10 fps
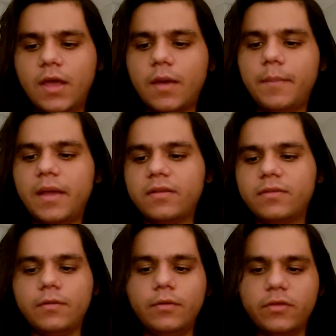A man's
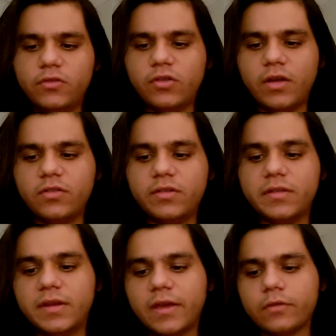soul is judged in
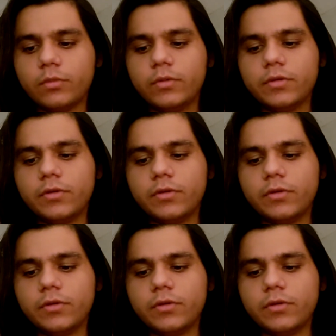the next world